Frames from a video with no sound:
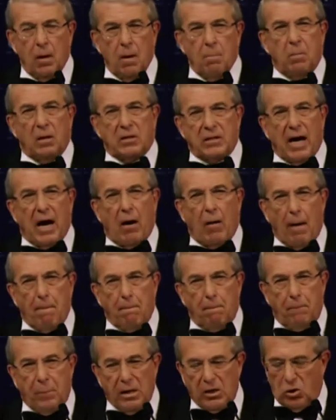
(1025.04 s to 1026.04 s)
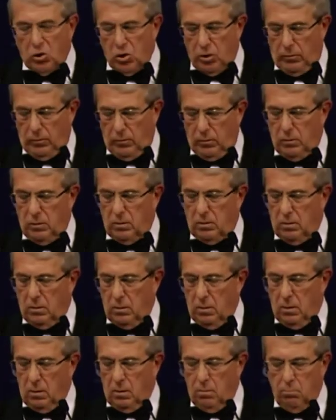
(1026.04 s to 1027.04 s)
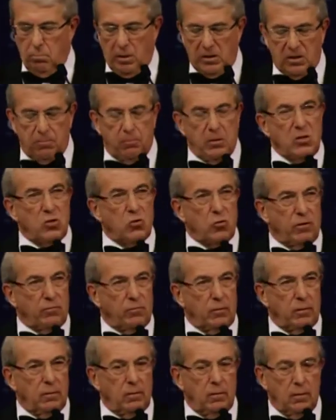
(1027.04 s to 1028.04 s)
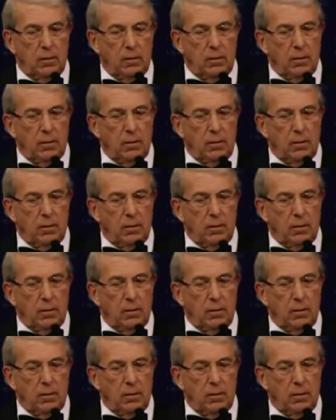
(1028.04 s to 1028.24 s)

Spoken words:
But our ambitions must be driven